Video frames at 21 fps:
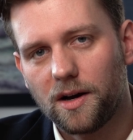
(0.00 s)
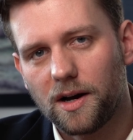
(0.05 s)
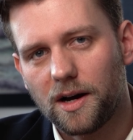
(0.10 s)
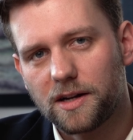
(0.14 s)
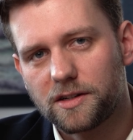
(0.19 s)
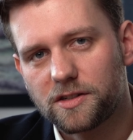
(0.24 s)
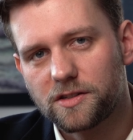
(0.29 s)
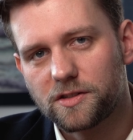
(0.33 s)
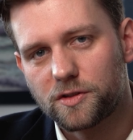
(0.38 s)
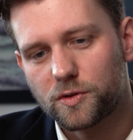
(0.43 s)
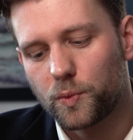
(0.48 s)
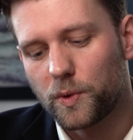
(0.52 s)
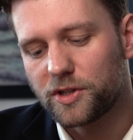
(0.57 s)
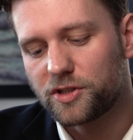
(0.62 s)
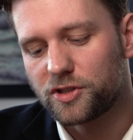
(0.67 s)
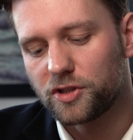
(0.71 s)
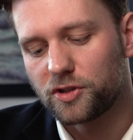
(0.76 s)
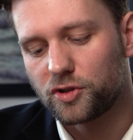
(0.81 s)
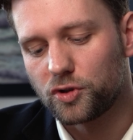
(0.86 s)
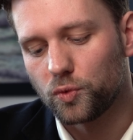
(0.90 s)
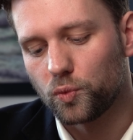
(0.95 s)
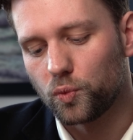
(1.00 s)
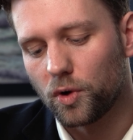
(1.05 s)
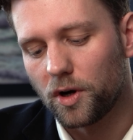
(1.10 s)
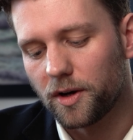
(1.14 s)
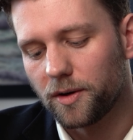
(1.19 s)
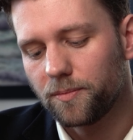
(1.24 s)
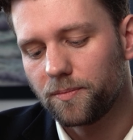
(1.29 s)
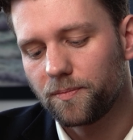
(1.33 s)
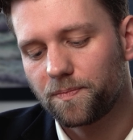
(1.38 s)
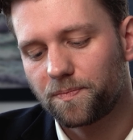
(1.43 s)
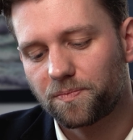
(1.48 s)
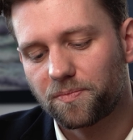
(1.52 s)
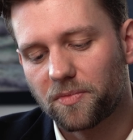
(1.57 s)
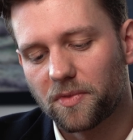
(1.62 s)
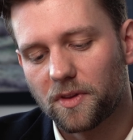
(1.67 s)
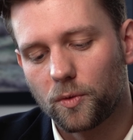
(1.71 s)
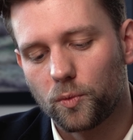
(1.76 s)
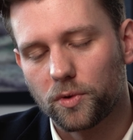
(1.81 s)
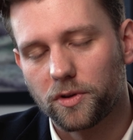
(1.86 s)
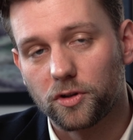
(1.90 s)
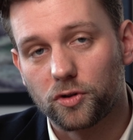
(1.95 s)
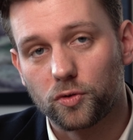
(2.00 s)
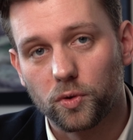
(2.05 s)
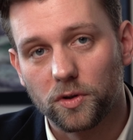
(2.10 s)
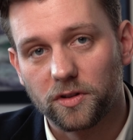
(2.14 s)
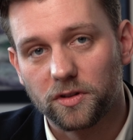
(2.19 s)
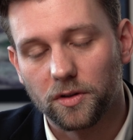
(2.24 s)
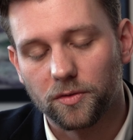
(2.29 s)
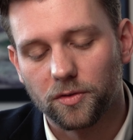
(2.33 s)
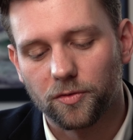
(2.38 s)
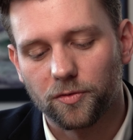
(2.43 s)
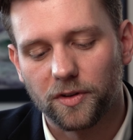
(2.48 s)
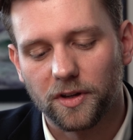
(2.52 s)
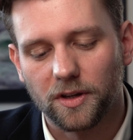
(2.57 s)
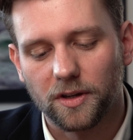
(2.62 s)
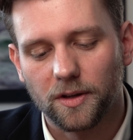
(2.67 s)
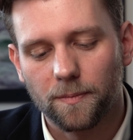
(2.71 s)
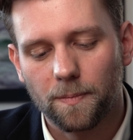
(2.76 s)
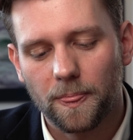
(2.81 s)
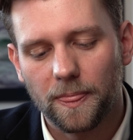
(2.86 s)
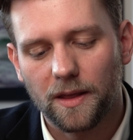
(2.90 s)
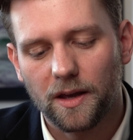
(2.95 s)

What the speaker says: I just switch it to 1 with a twist of a finger,